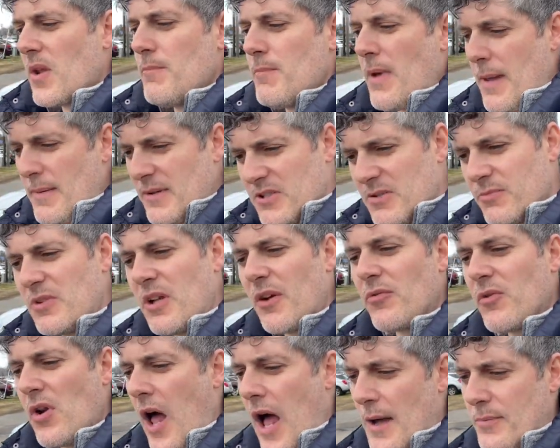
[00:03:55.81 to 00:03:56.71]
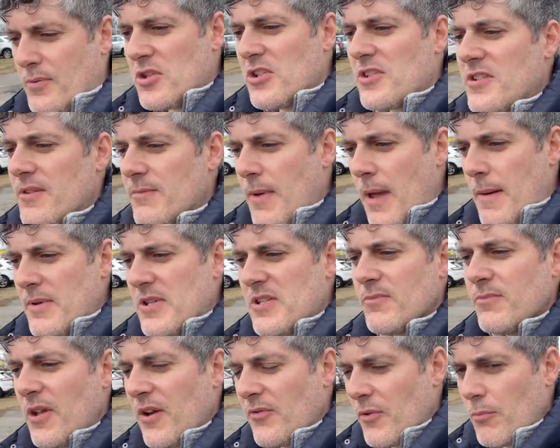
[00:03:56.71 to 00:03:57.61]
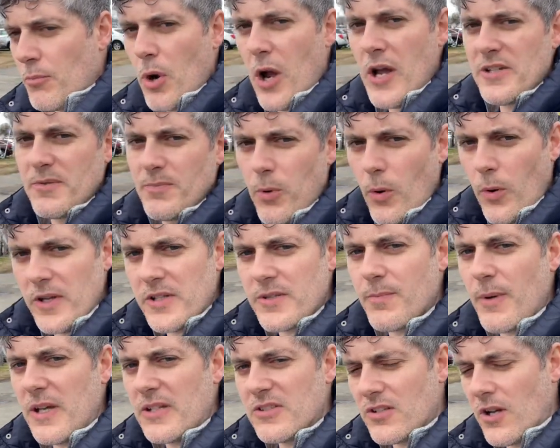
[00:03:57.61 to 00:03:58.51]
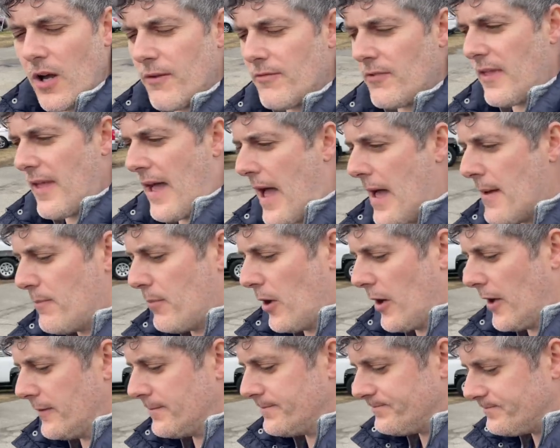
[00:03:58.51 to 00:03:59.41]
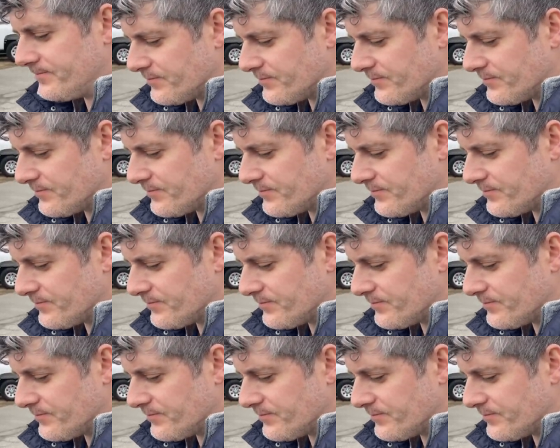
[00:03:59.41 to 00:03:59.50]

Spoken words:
Maybe some different options and maybe some different price points based off of that, but